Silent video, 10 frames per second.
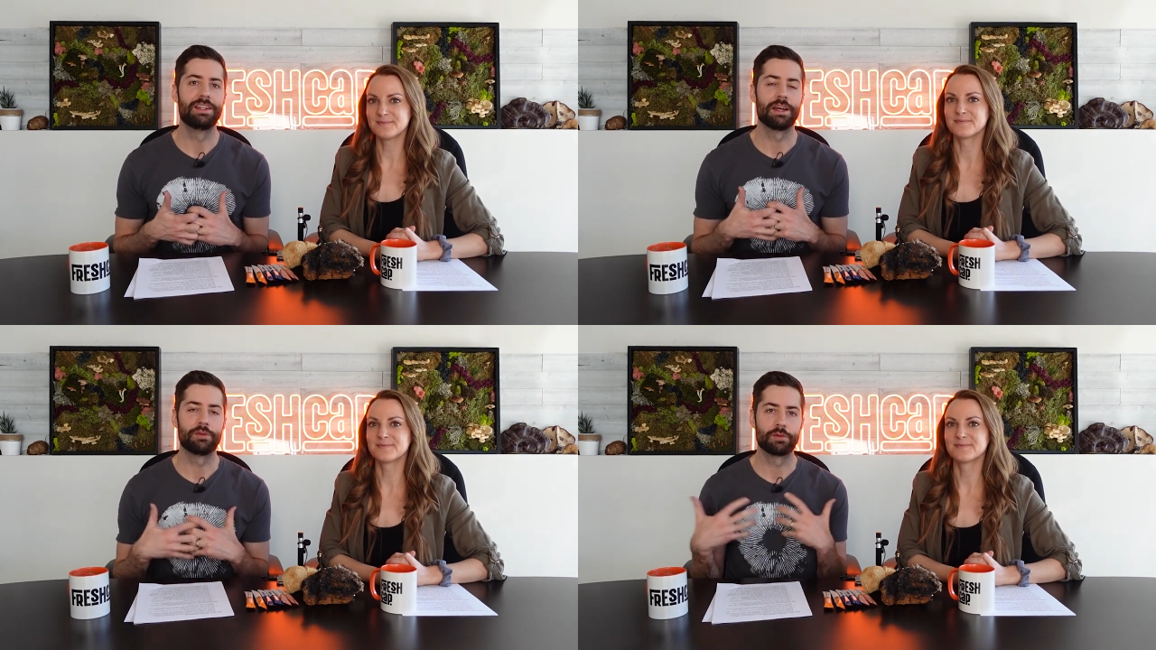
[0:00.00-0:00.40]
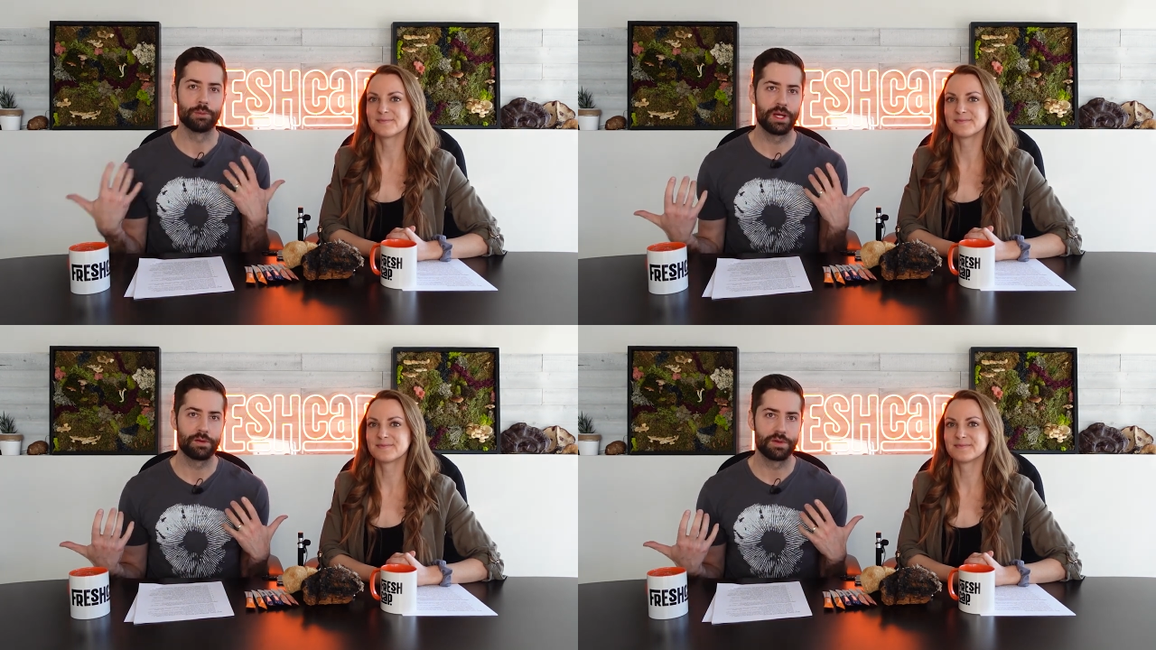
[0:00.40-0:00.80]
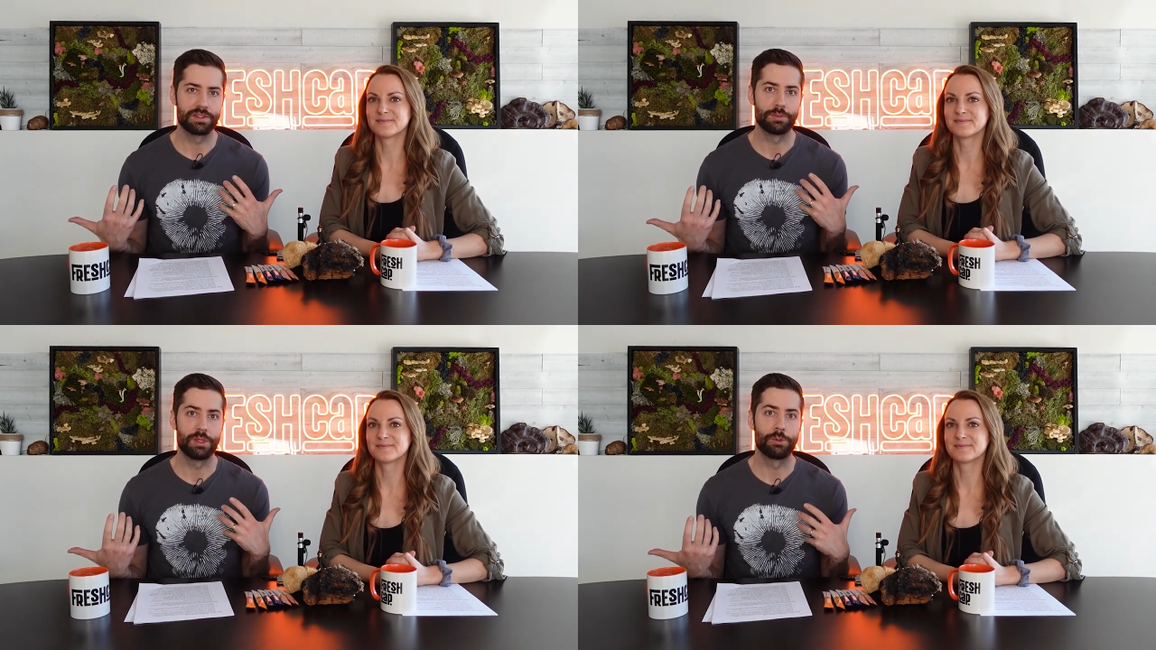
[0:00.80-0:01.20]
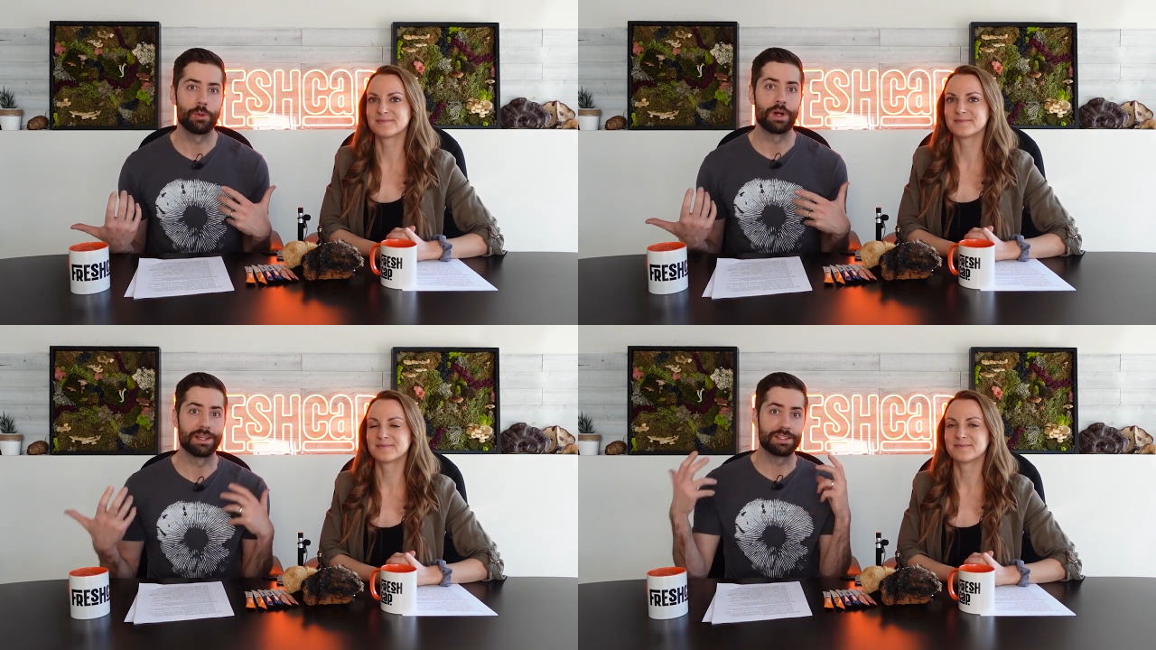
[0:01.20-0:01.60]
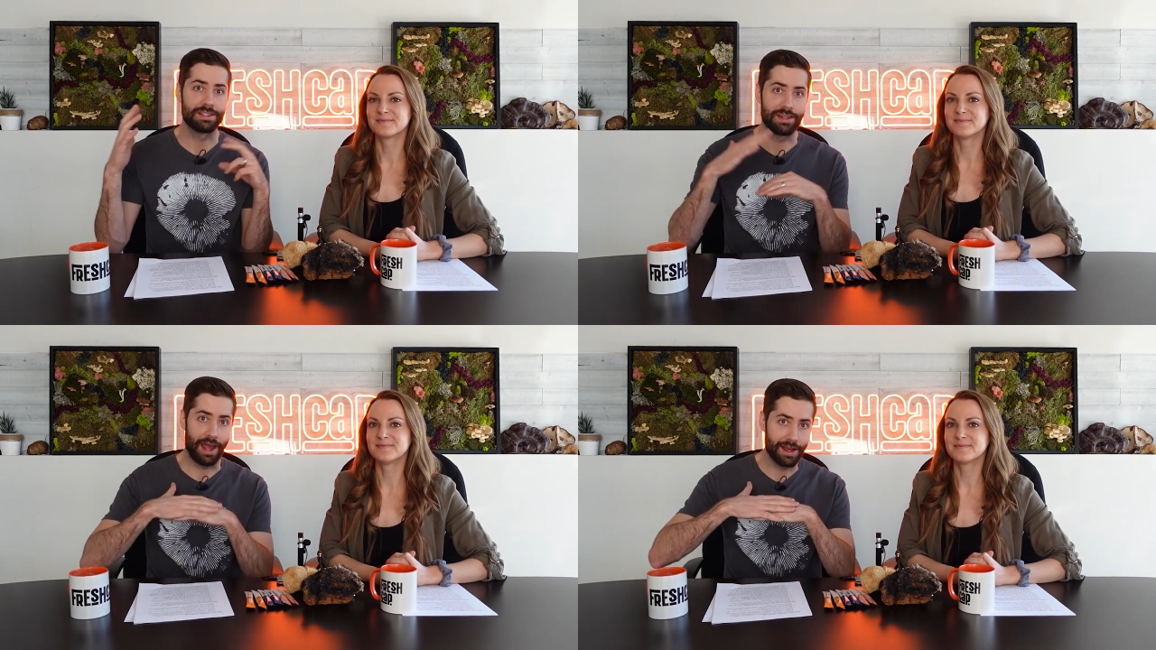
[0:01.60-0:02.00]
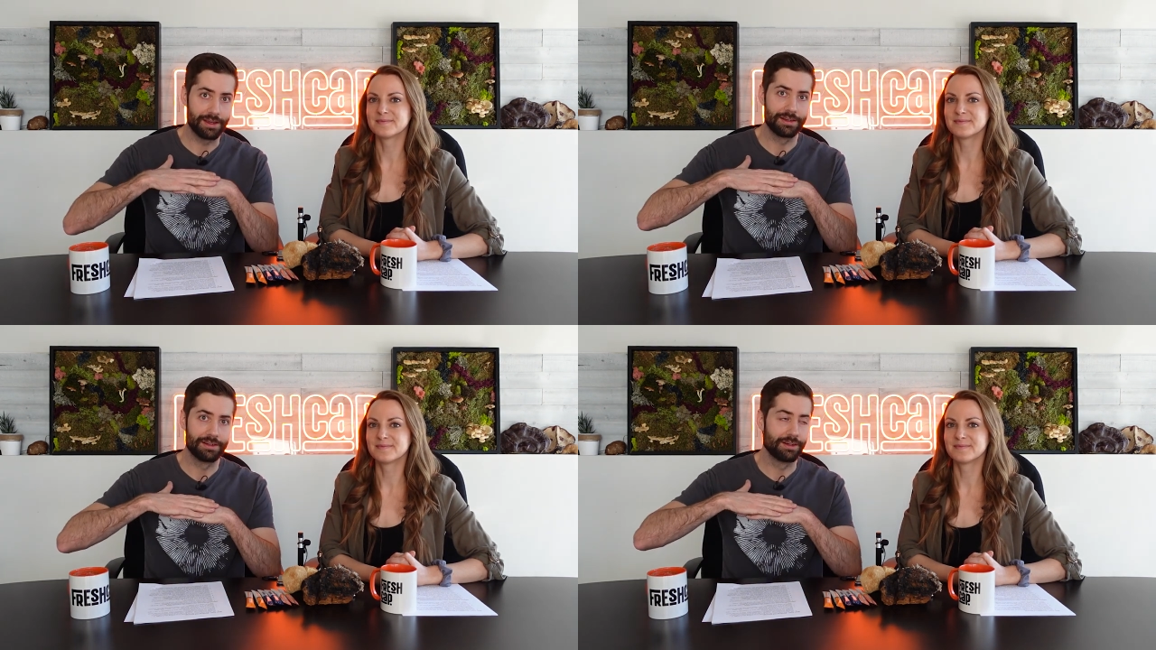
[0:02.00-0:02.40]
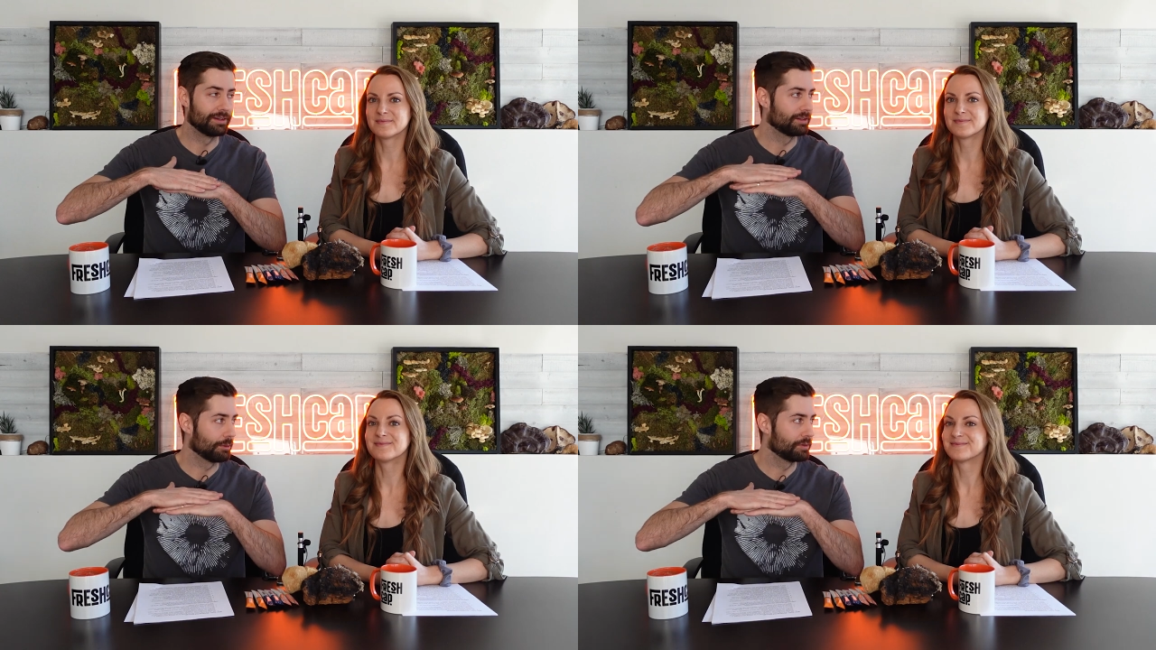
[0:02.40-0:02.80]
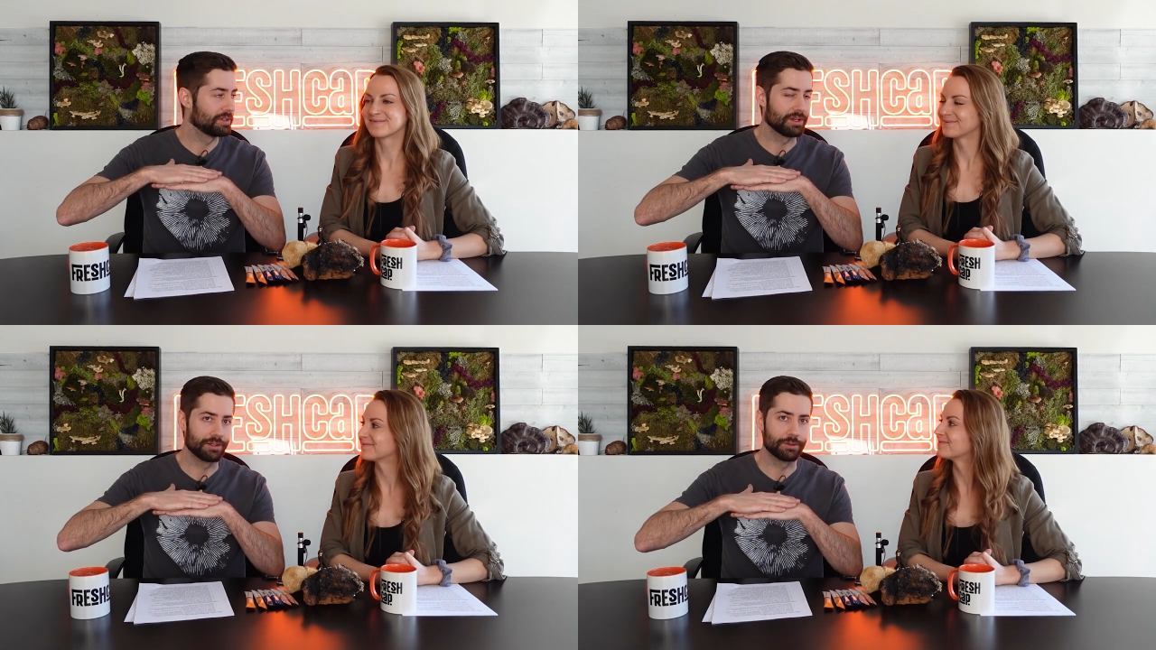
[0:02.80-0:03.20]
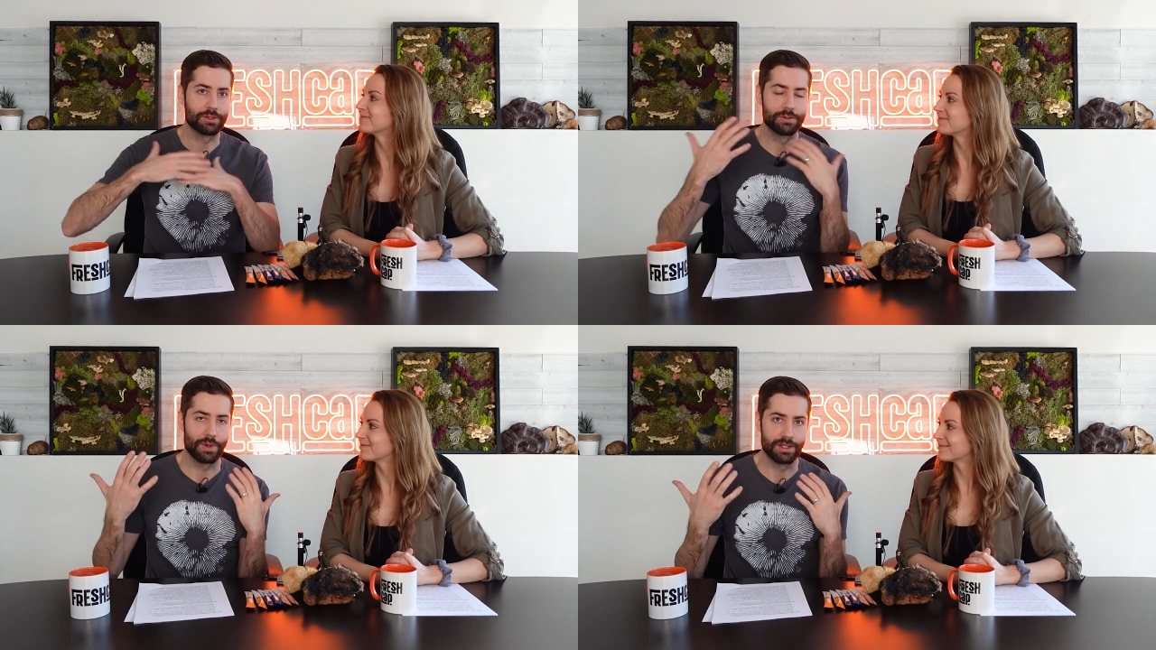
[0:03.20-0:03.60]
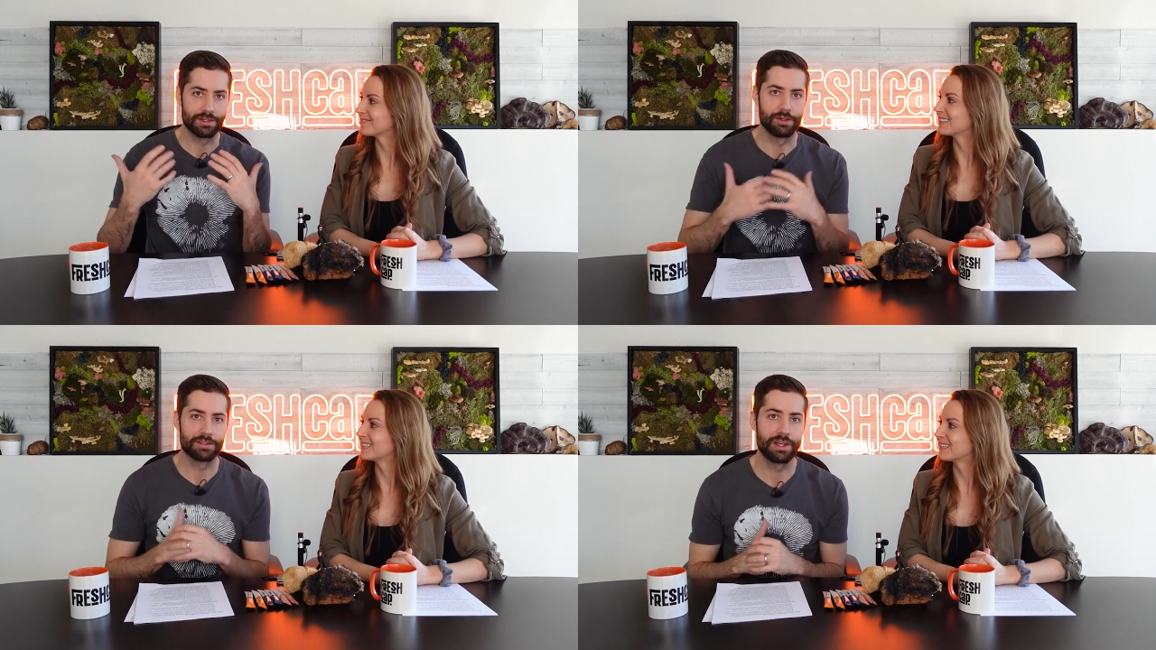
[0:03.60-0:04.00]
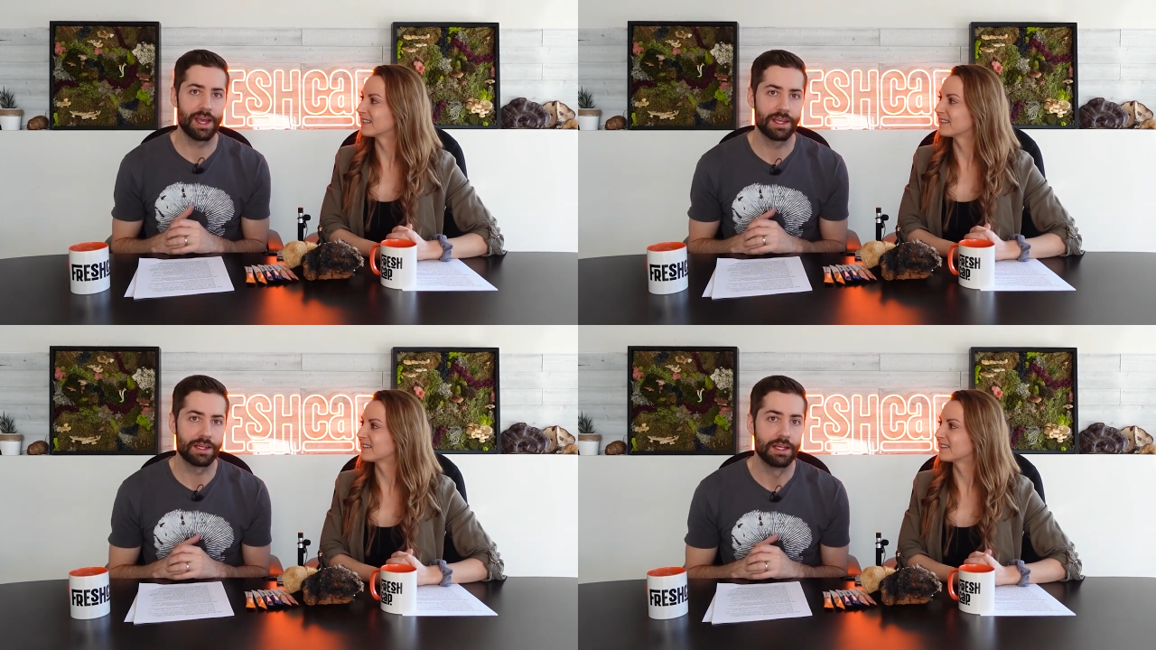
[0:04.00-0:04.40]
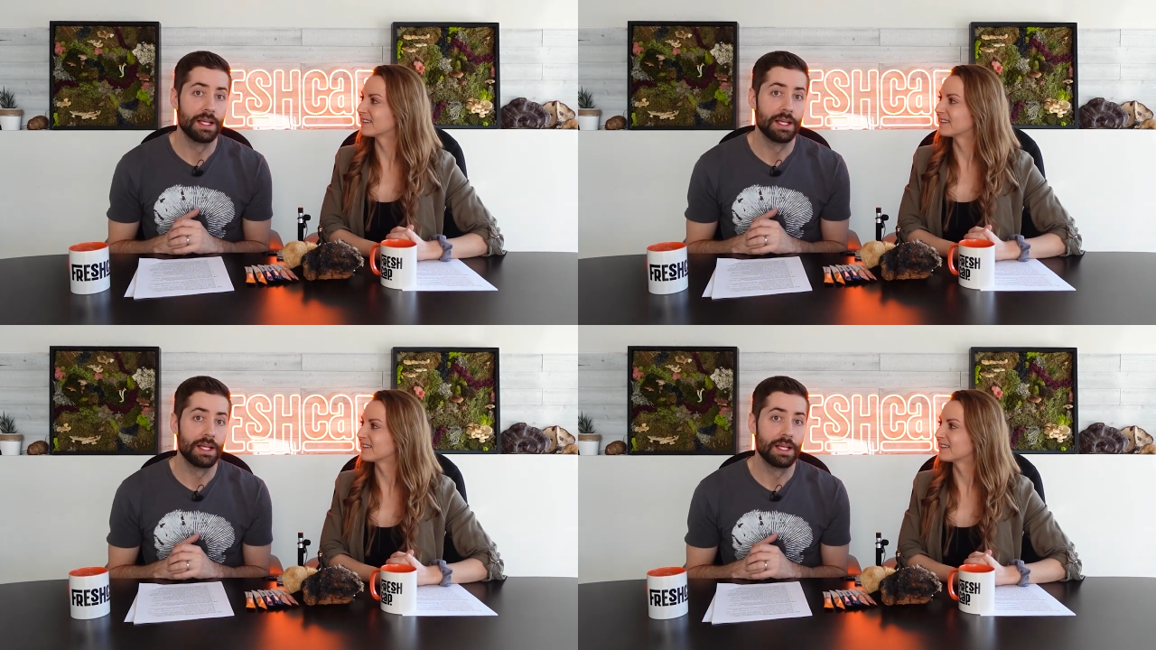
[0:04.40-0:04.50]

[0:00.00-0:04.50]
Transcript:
Speaker 1: They have different benefits that people want to stack on top of each other, which is why it's called stacking.